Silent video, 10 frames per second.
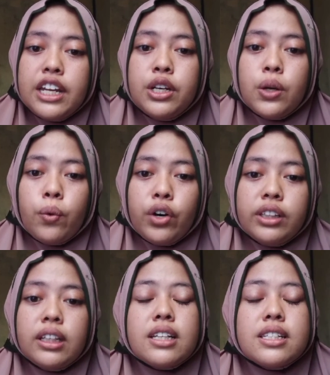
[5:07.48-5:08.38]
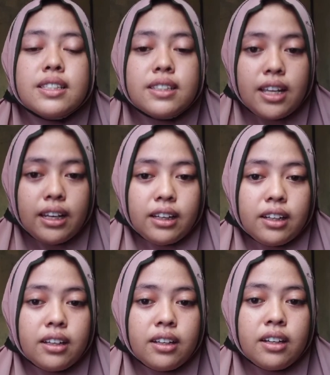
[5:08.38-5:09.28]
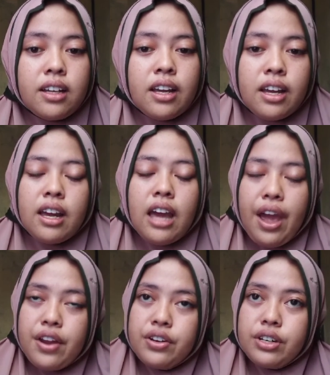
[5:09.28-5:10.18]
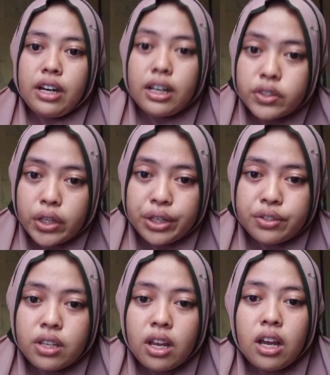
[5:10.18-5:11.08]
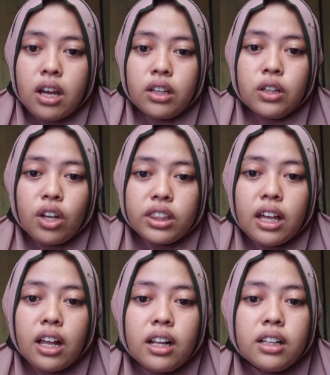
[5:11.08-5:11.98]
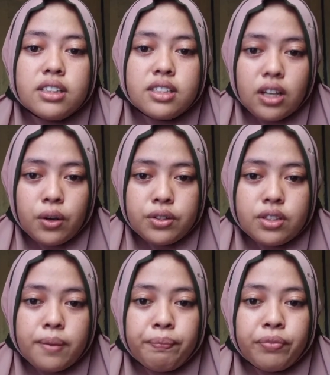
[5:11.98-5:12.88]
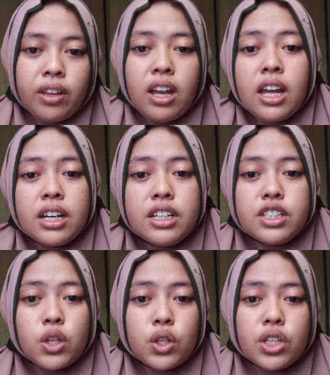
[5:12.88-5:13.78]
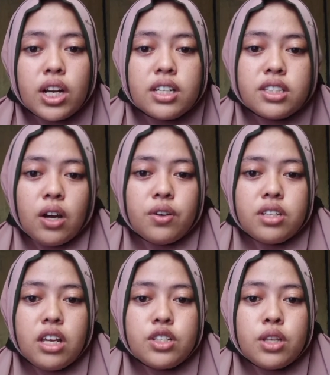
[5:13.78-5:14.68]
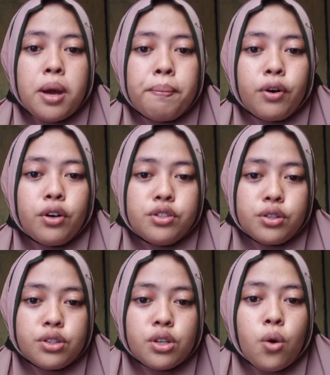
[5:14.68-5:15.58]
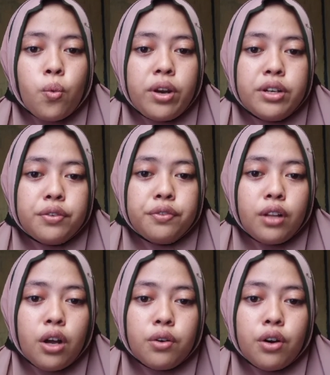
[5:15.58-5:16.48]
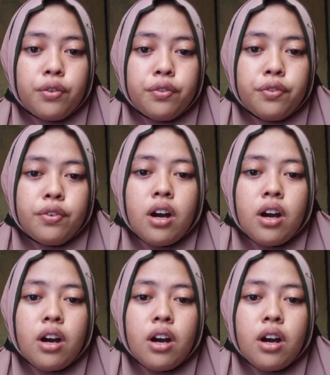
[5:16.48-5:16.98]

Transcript: in the word sink. And the next is glottal sounds. This consonant sounds is produced when the flow of